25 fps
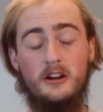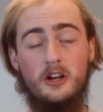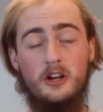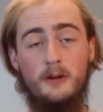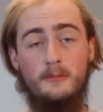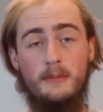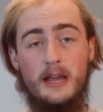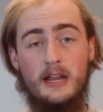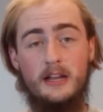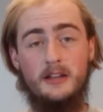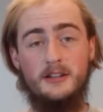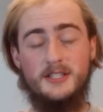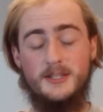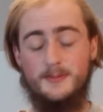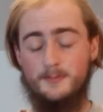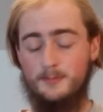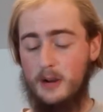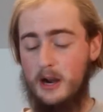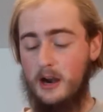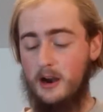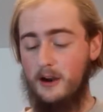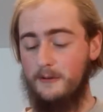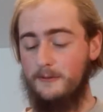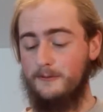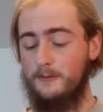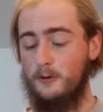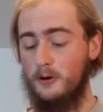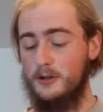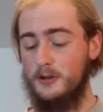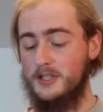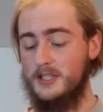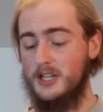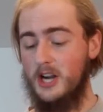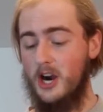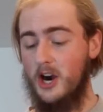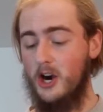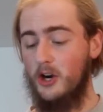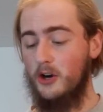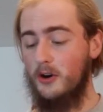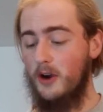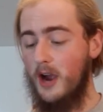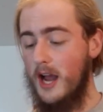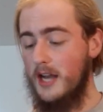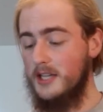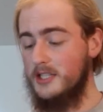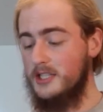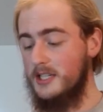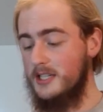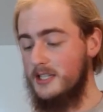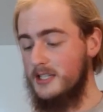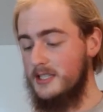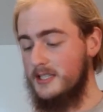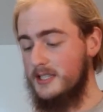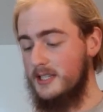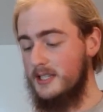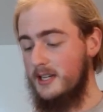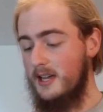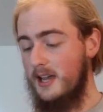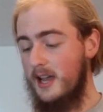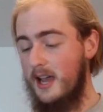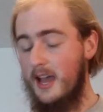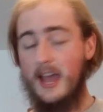go make a pair of 4-star Huaraches,